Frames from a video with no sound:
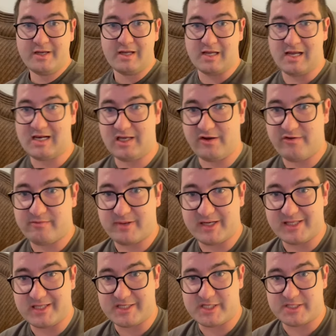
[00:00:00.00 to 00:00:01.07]
Hello
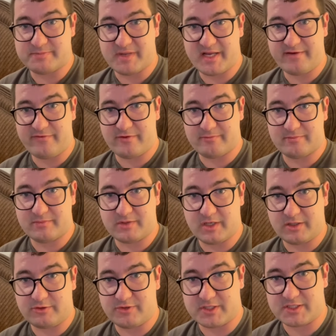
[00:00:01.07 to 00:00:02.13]
everybody, this is Ben from
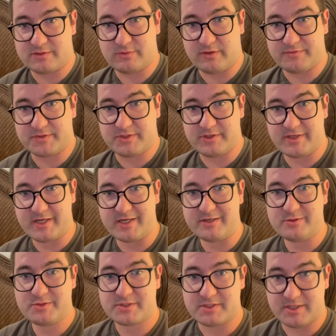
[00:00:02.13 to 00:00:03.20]
Crested Wolf
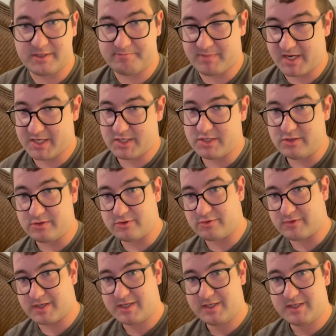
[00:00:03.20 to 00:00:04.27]
Studios, my
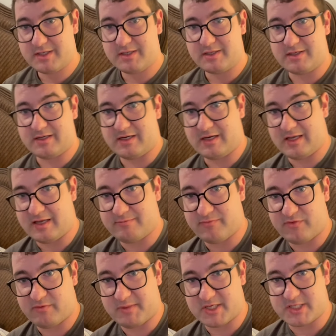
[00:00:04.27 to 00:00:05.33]
new name
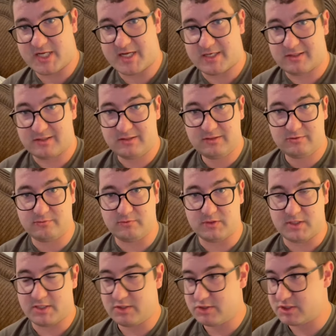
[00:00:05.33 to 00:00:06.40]
for my channel.
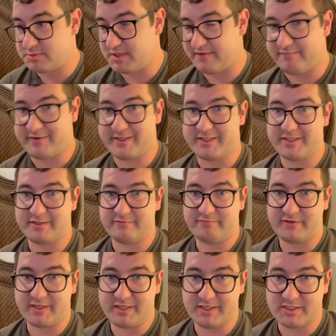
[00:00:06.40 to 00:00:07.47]
It used to be
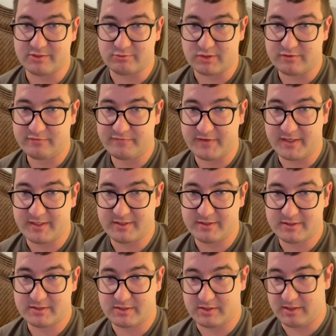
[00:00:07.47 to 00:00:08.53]
affiliated to Wolf,
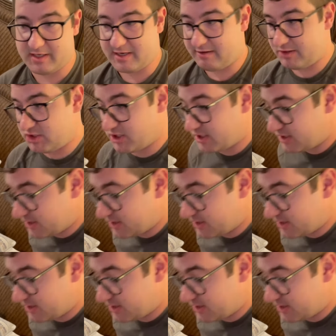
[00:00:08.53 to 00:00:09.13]
and now I changed